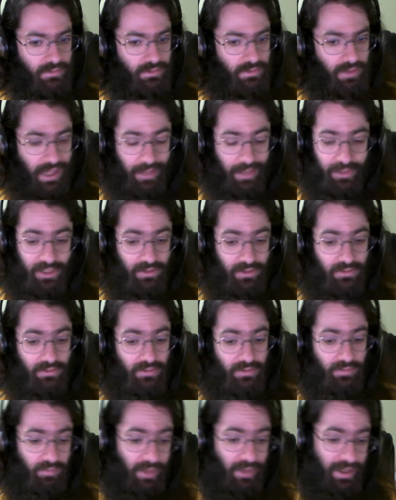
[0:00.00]
I mean,
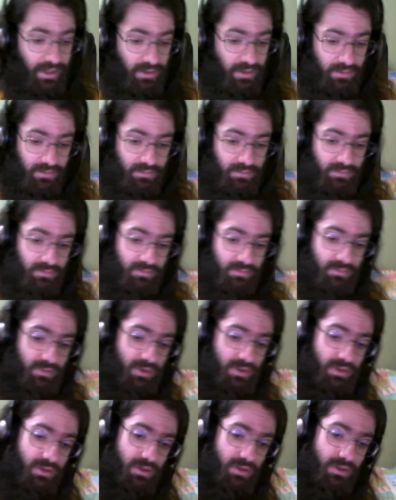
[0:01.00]
my
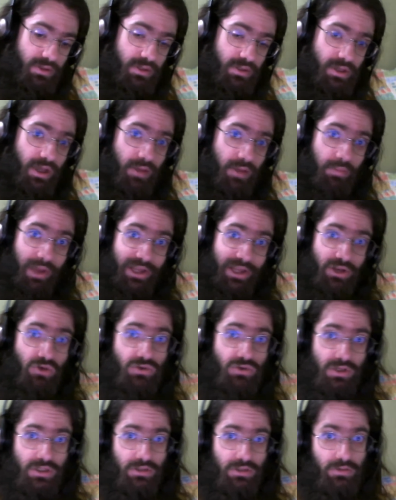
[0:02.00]

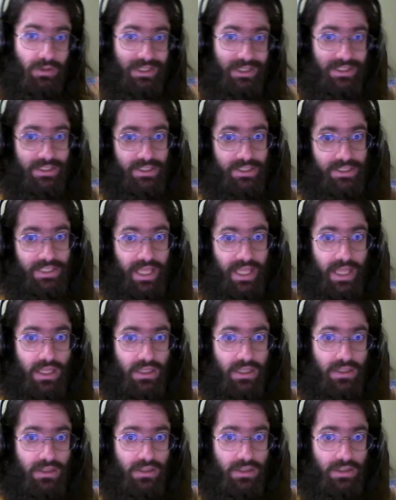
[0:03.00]
Nokia
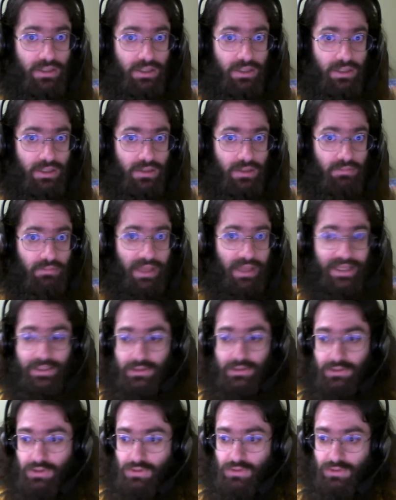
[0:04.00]
2610
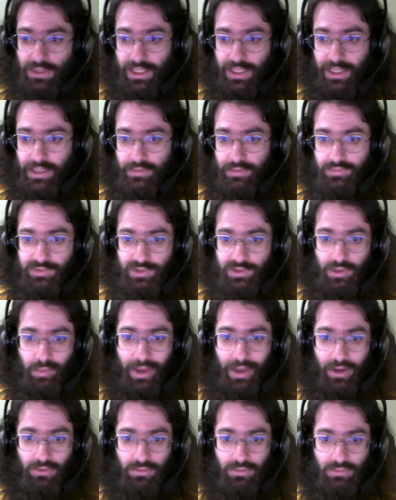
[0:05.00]
makes no claims
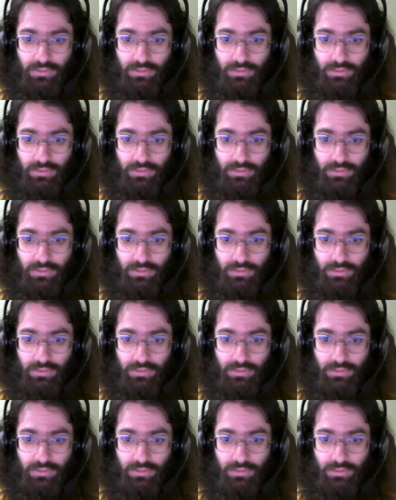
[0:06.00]
about